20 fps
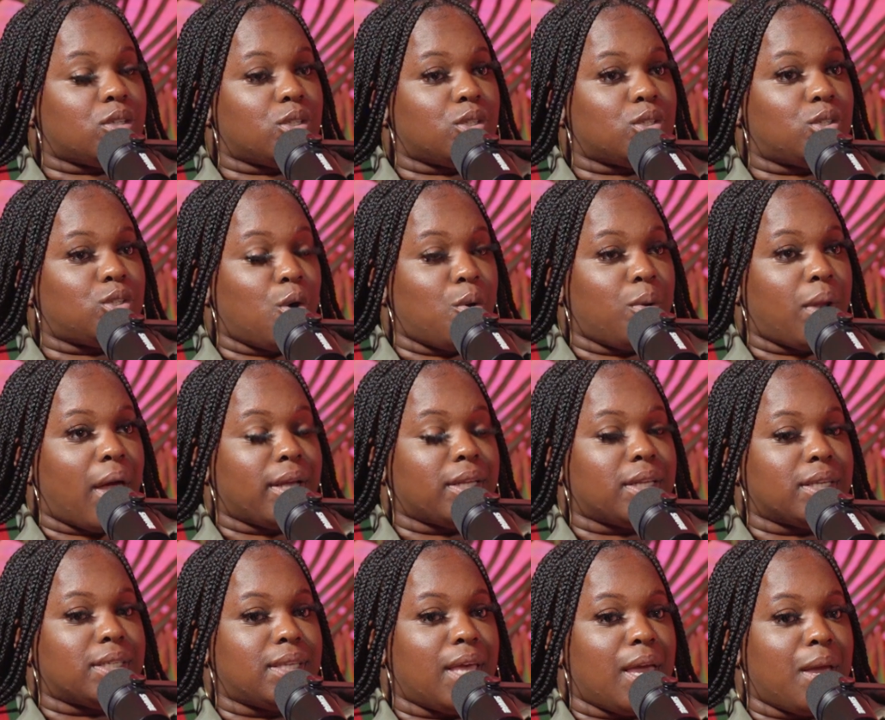So like
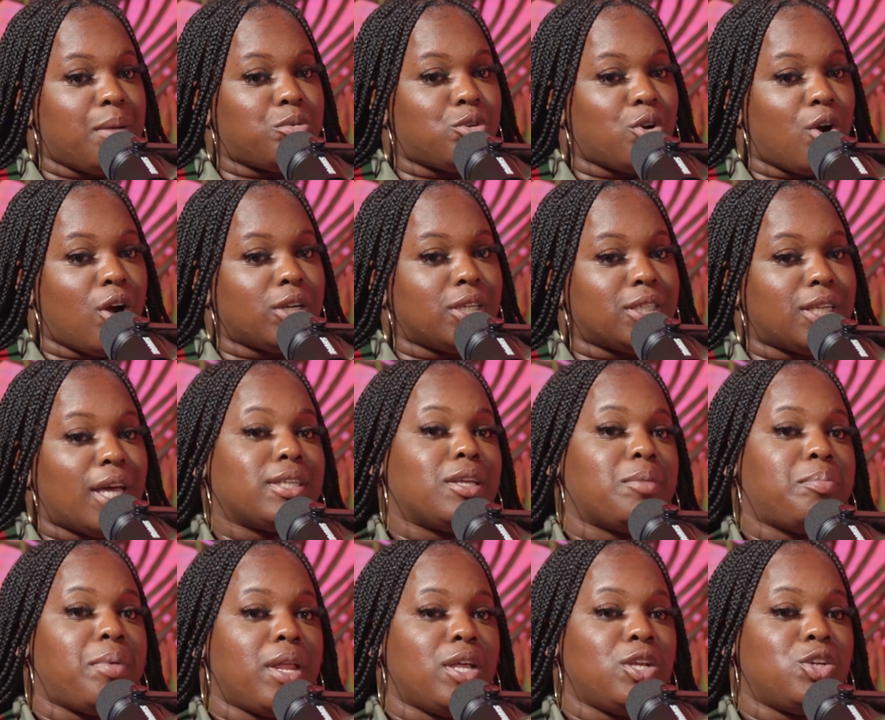the same charges, like
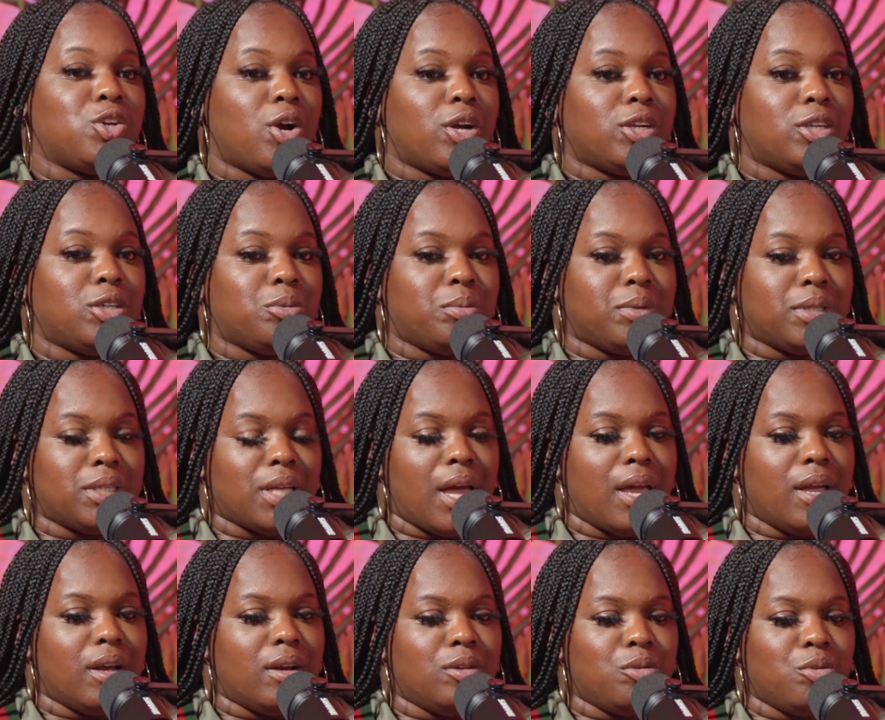the petty charges was
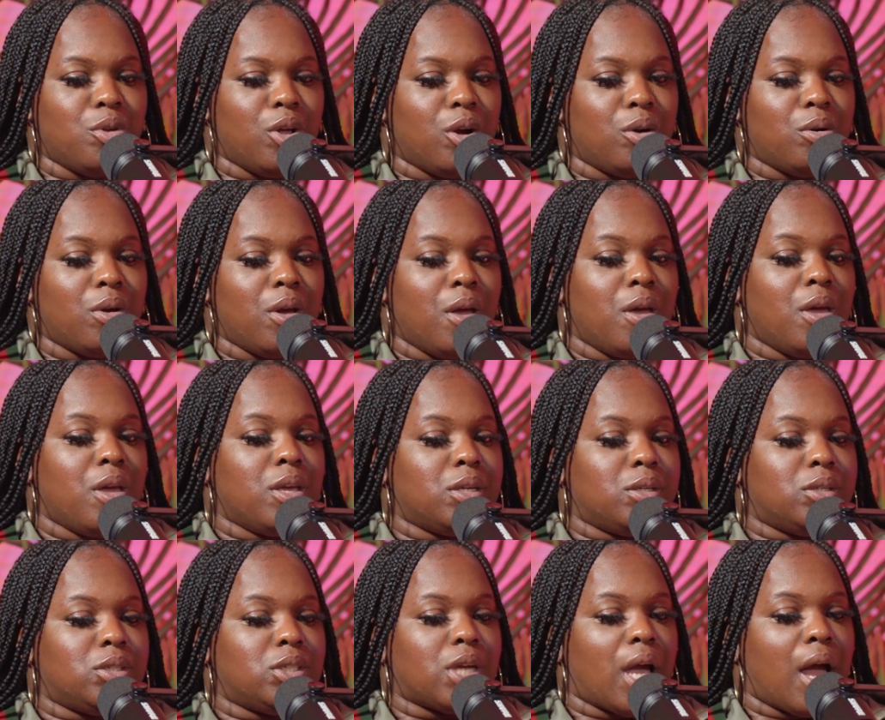like,
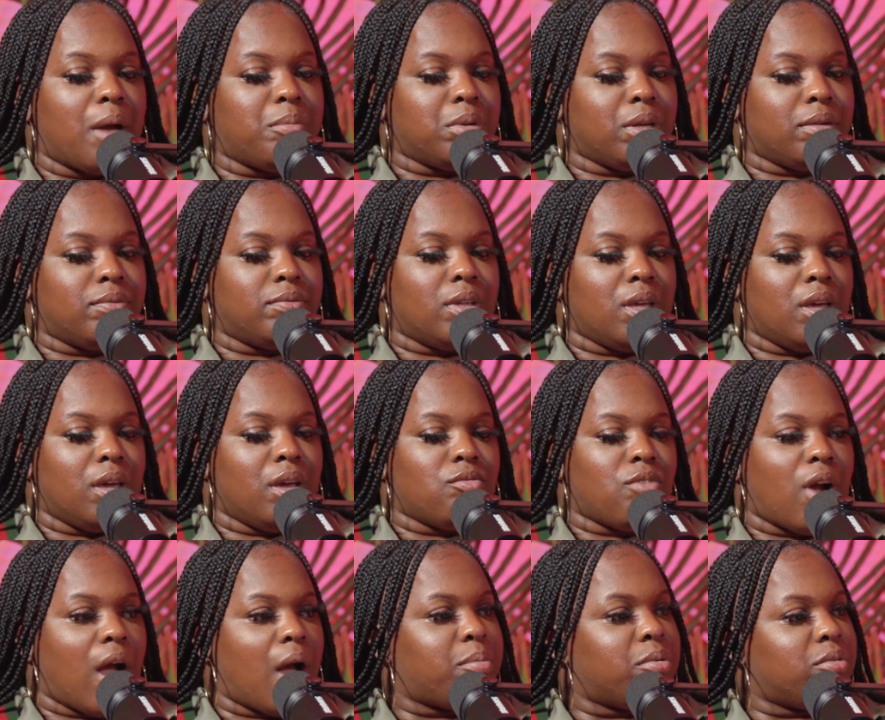shoplifting,
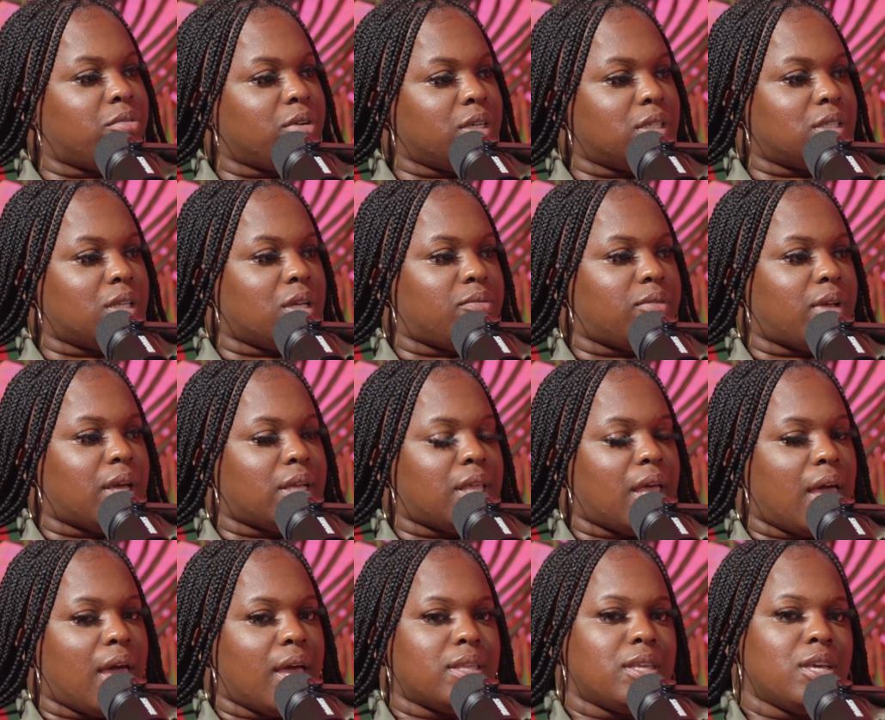robbery, stuff like
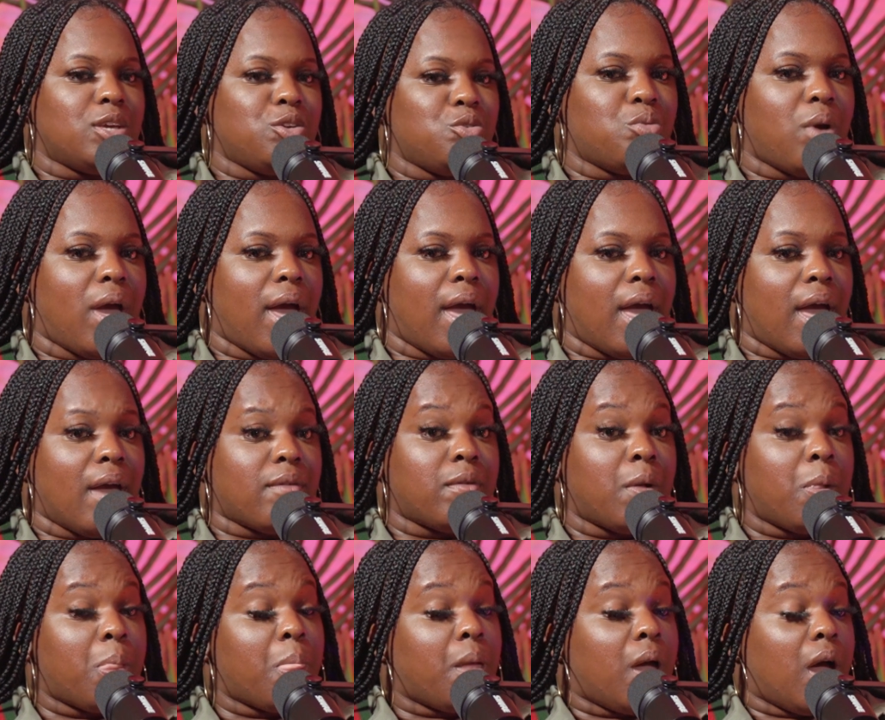that. Then have
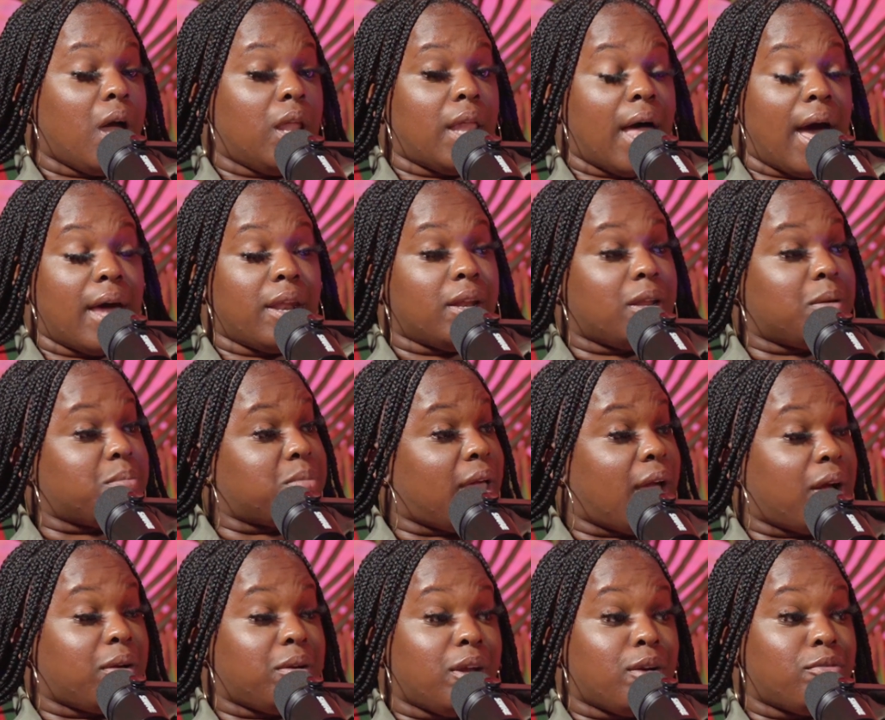a lot of them
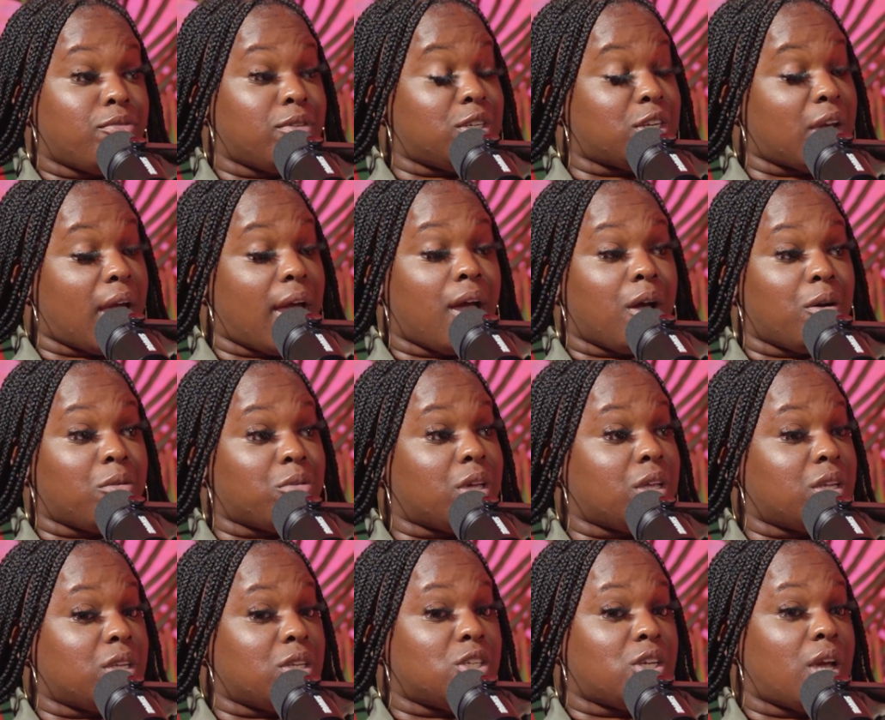down there for
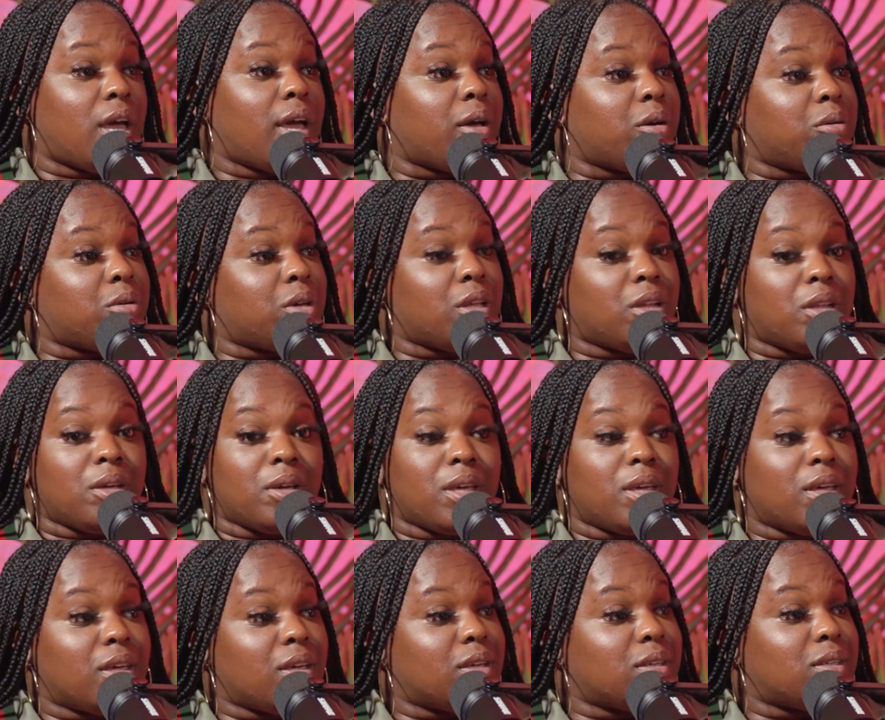killing
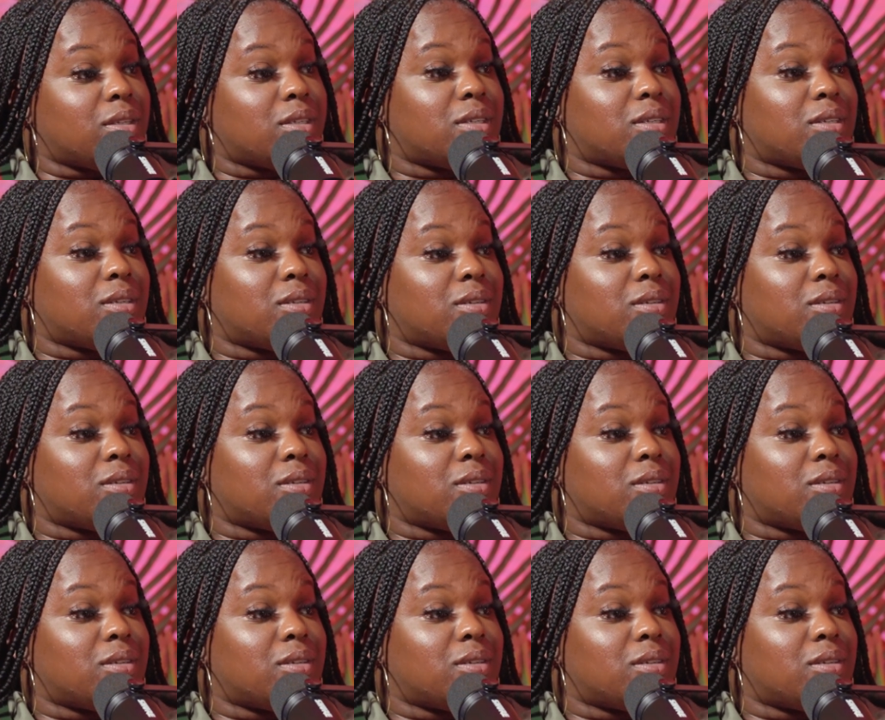kids.